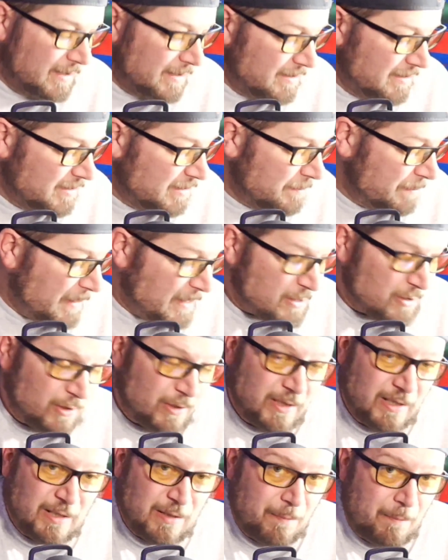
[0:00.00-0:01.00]

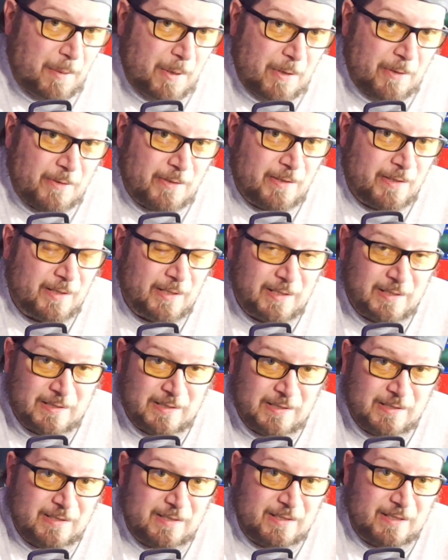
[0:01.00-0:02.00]
especially compared to
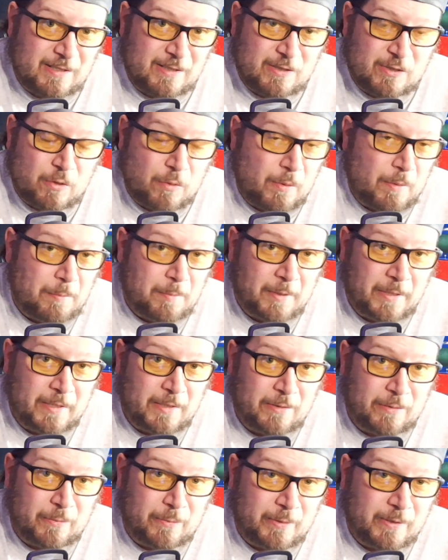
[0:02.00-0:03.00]
this Toa
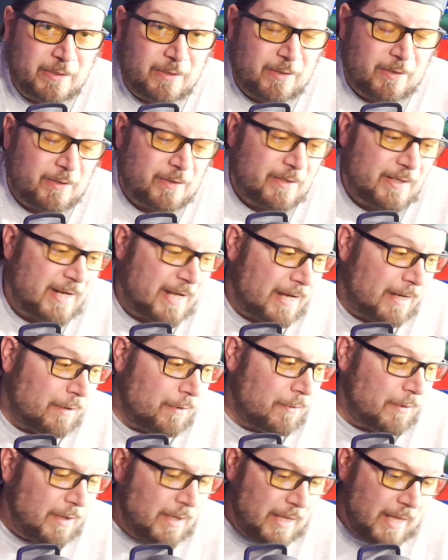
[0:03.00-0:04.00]
Plan 3 cart.
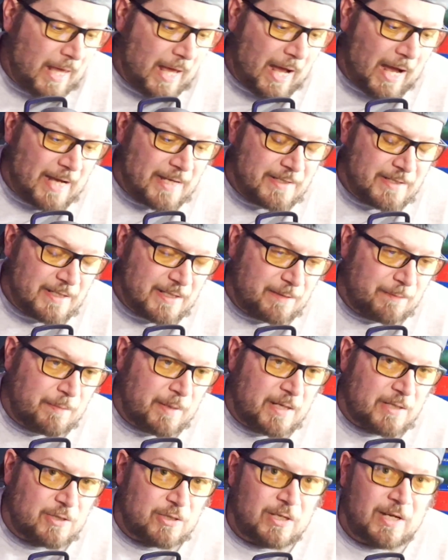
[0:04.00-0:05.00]
Now, I did
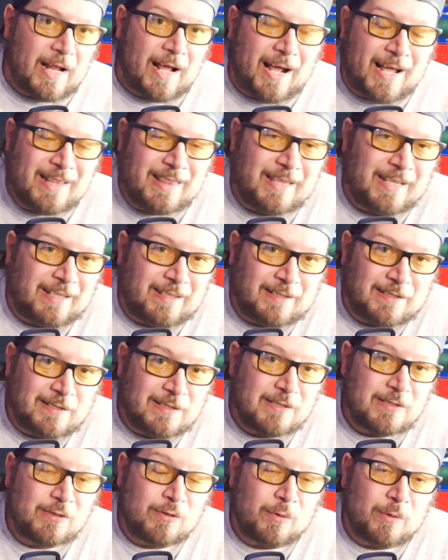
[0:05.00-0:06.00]
mention I think this
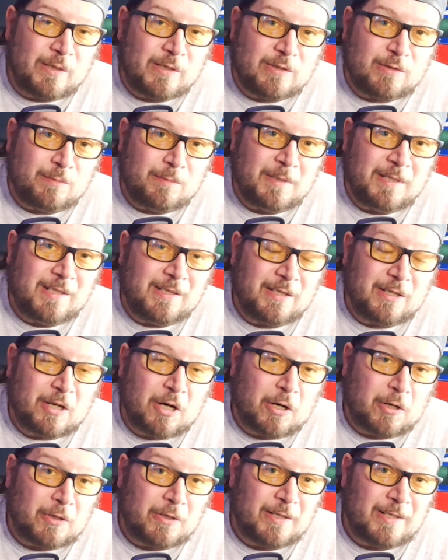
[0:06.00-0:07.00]
is going to be the
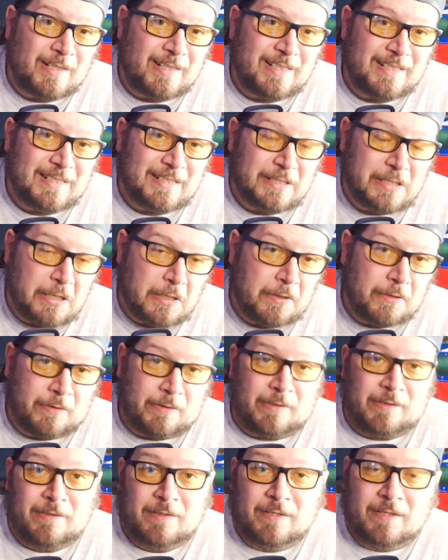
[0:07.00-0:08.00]
cart of the
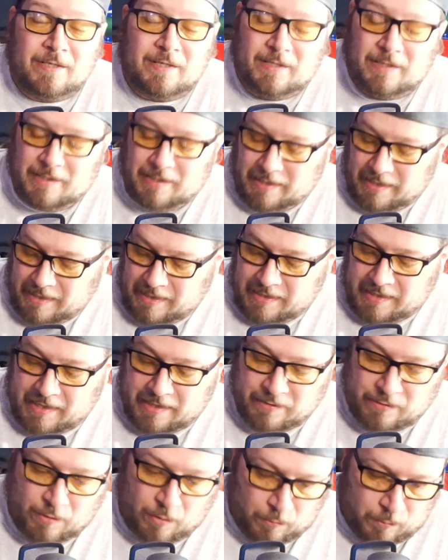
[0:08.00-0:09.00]
year. And
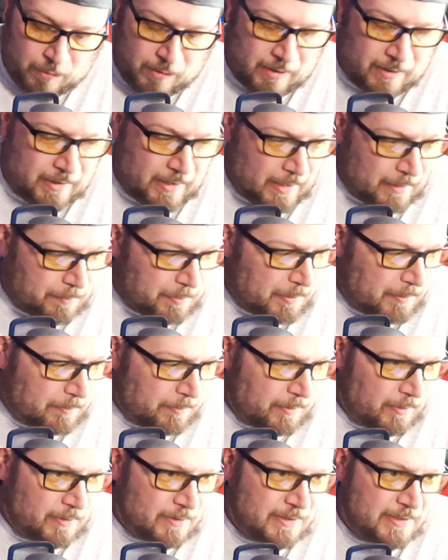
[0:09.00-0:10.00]
I know a lot of
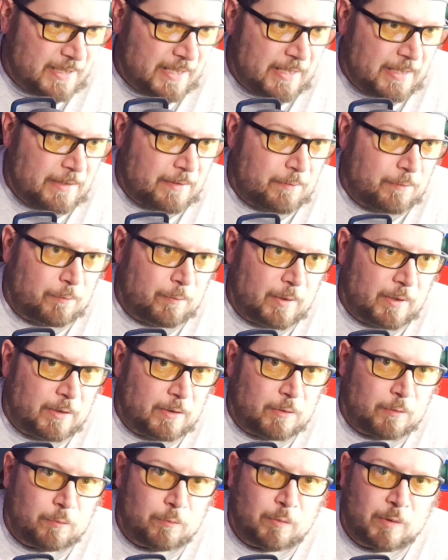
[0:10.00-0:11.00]
people are saying,
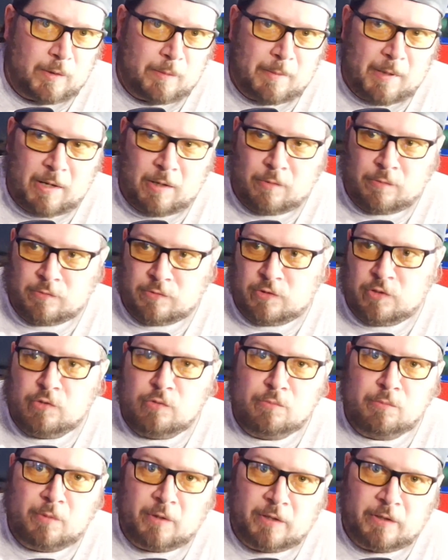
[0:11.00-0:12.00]
well, what about
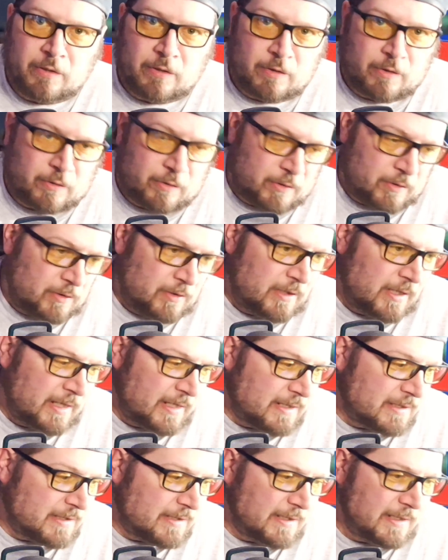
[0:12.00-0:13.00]
Tomb Raider or
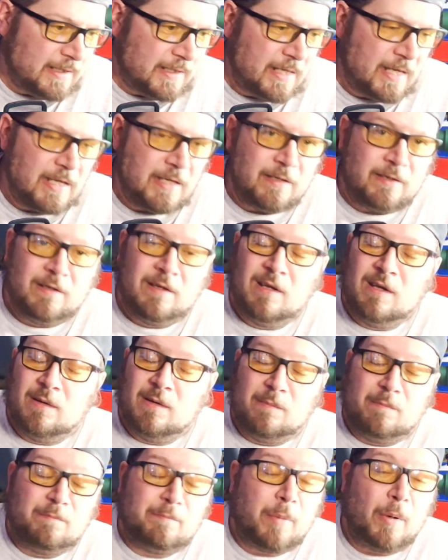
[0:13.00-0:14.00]
Legacy of Kain?
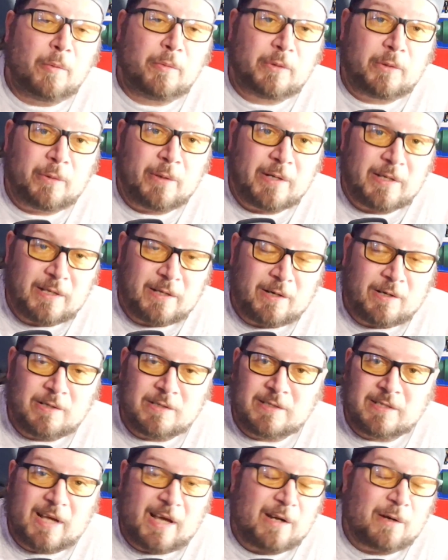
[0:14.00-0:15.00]
Both great
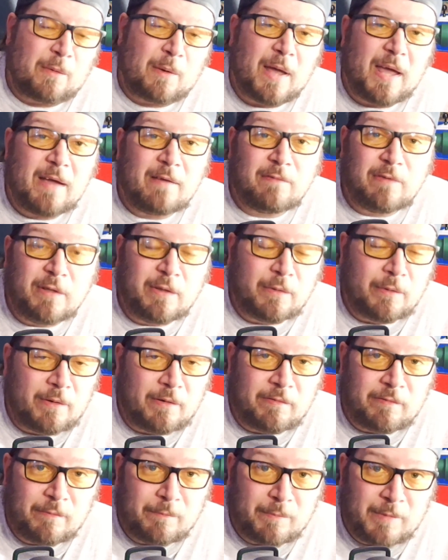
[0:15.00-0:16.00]
carts. I don't have either
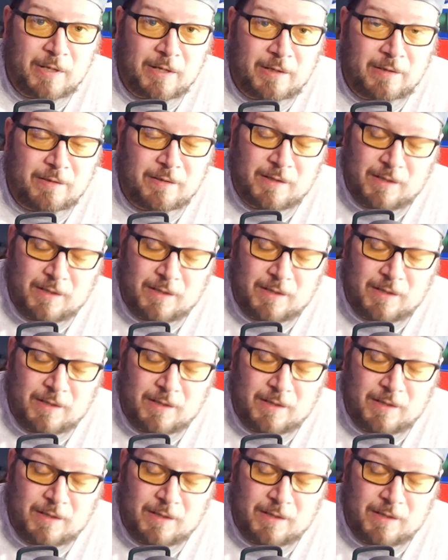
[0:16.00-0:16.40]
of them yet,